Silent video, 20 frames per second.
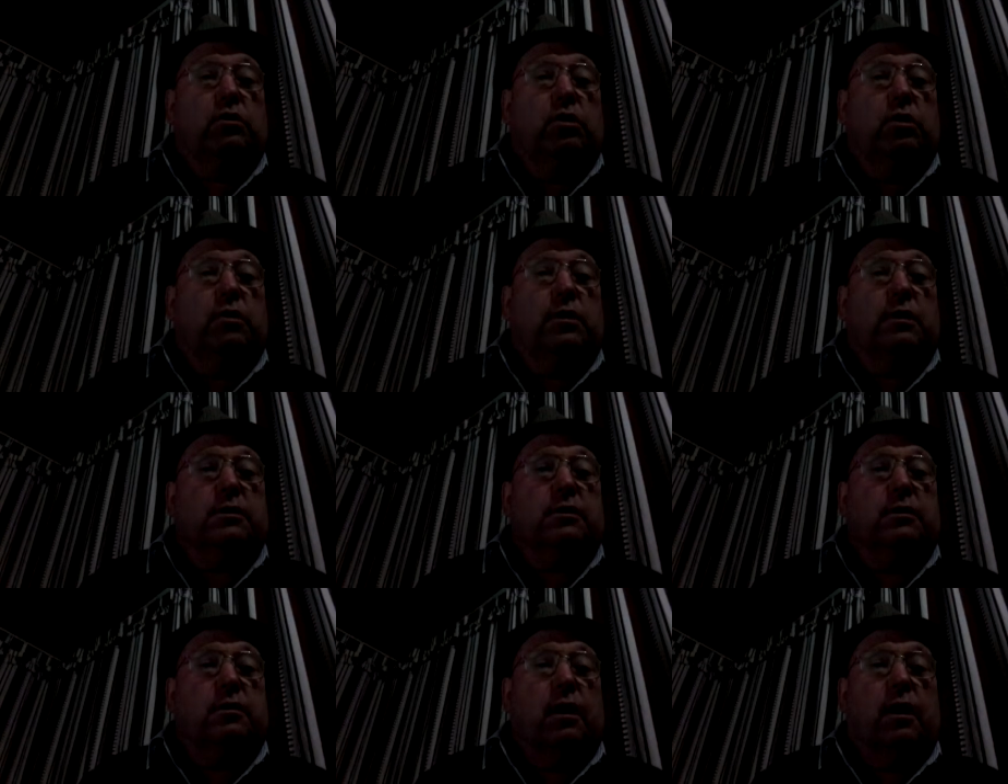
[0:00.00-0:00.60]

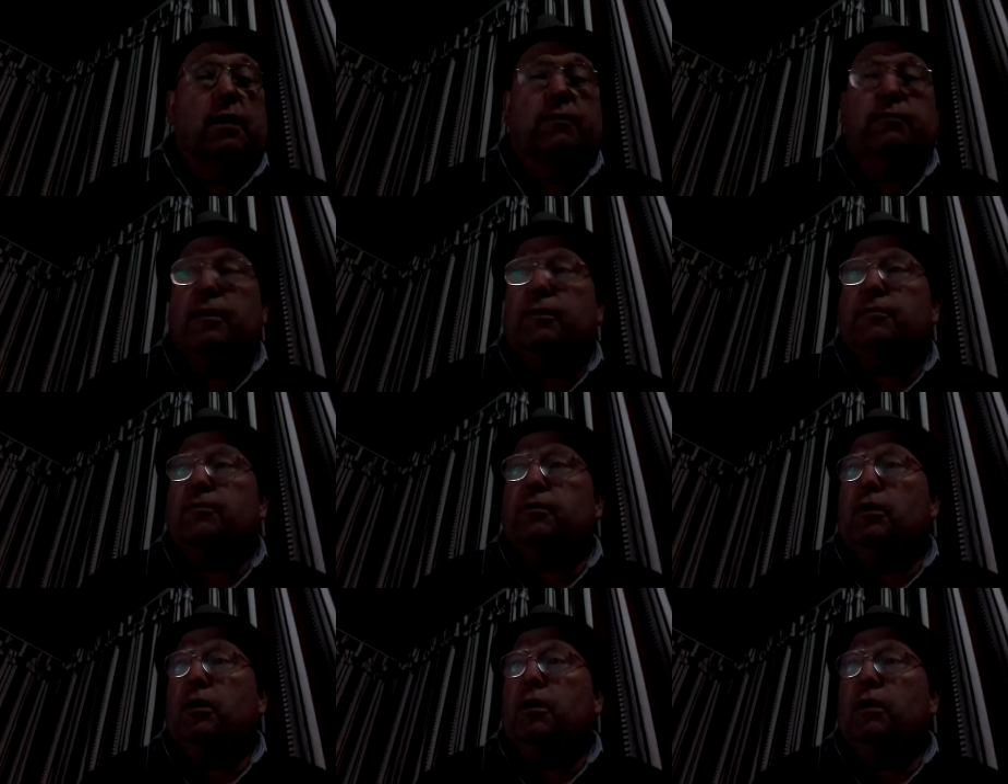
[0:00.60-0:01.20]

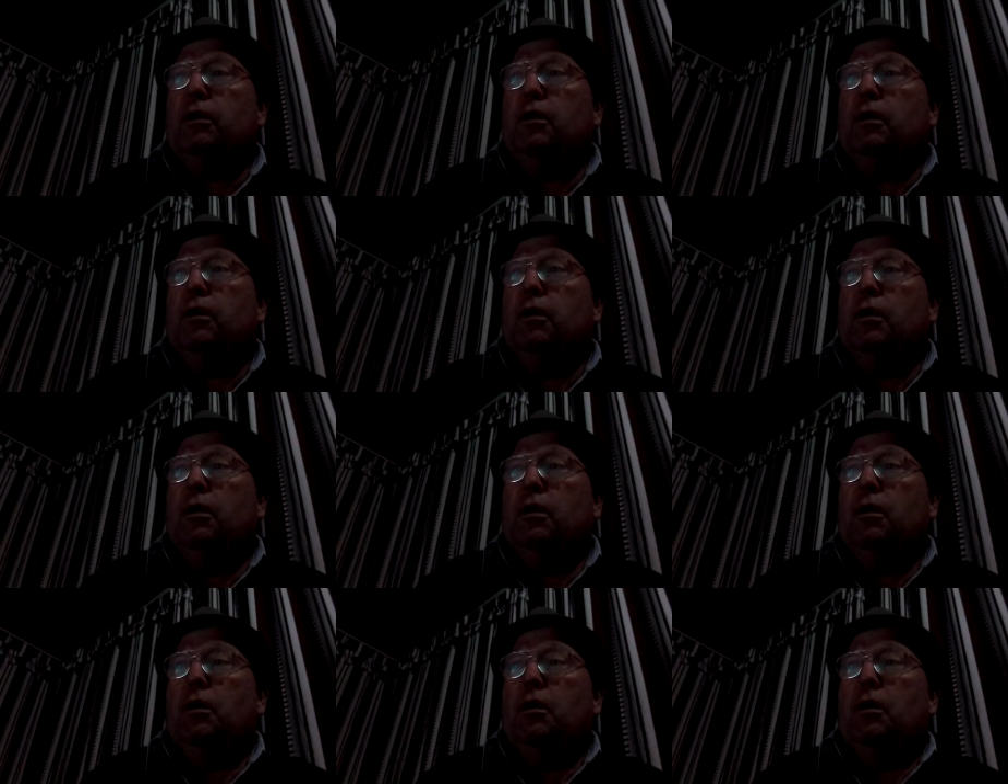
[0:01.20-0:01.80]
2015.
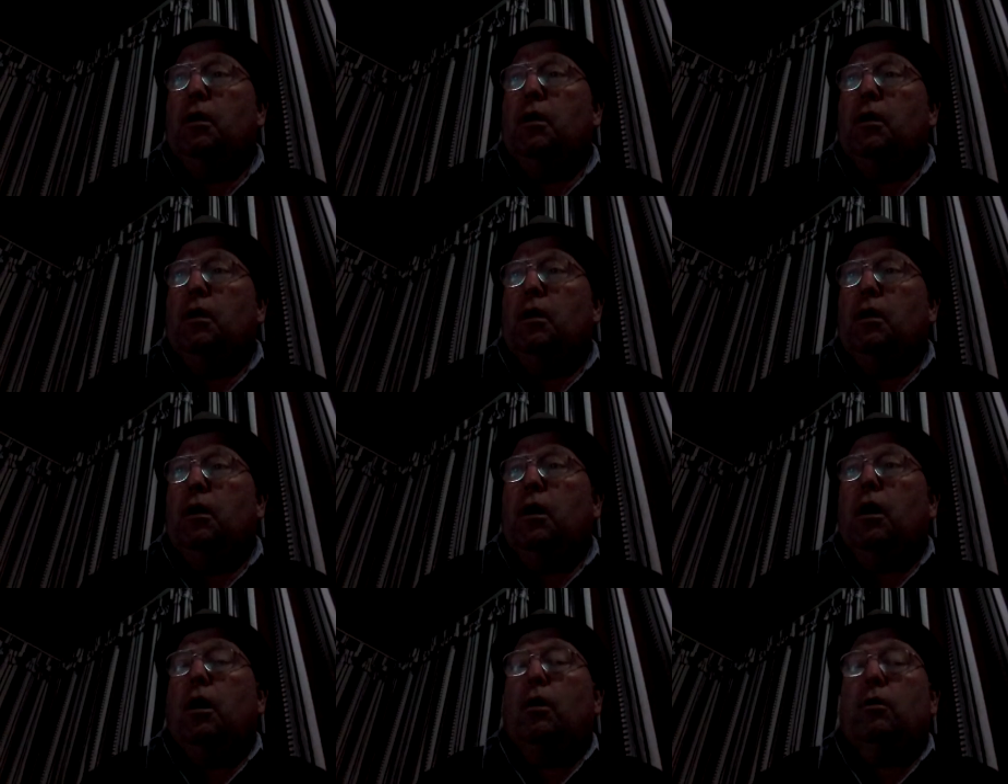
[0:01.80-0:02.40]

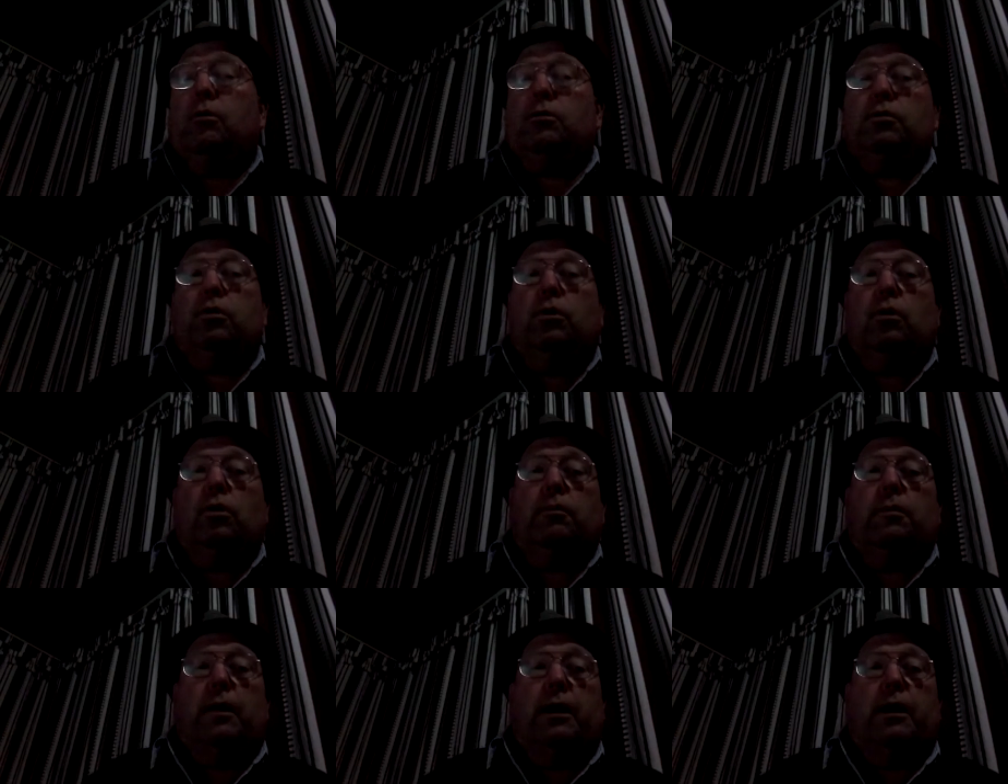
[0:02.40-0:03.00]
I'll
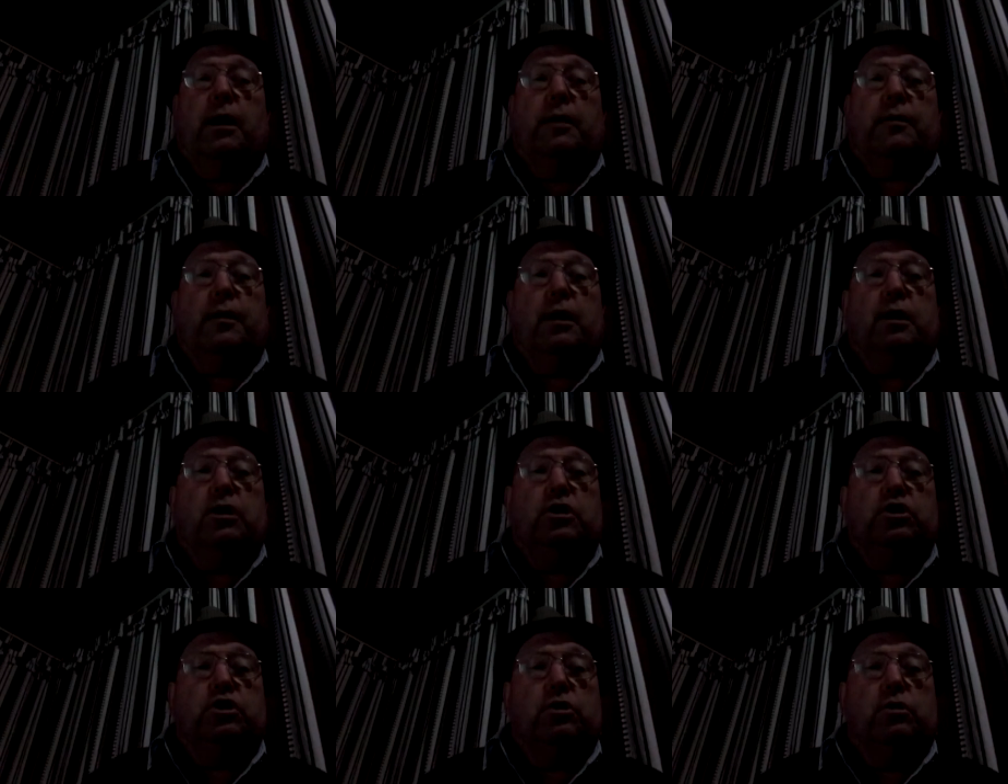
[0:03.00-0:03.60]
talk about another
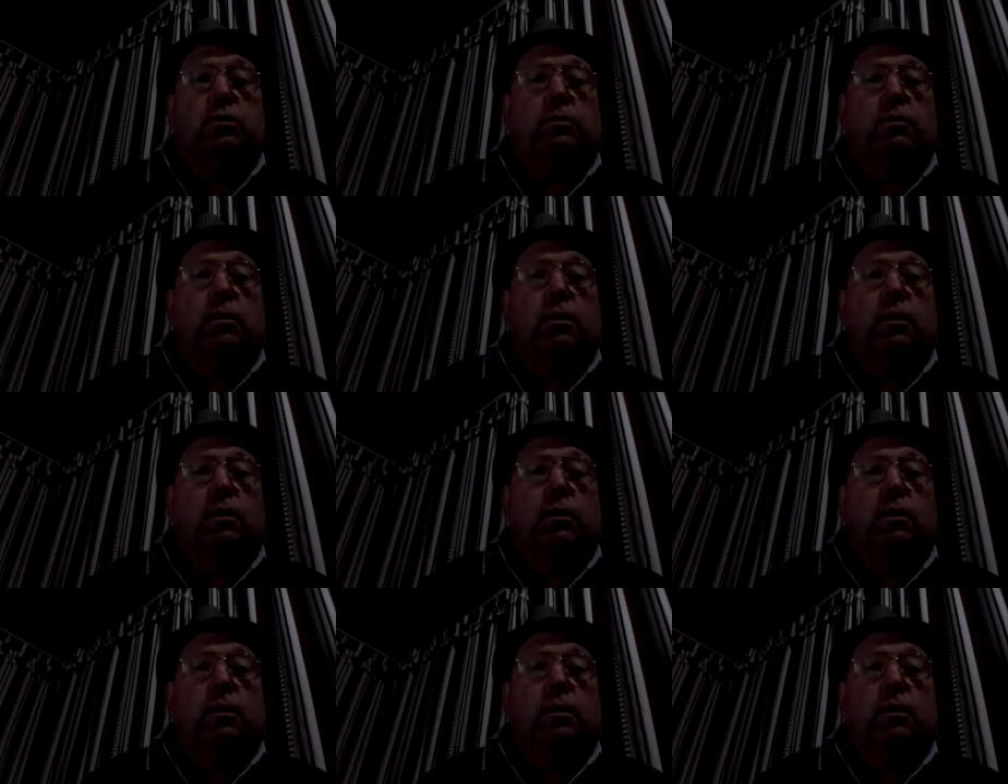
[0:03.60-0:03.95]
issue.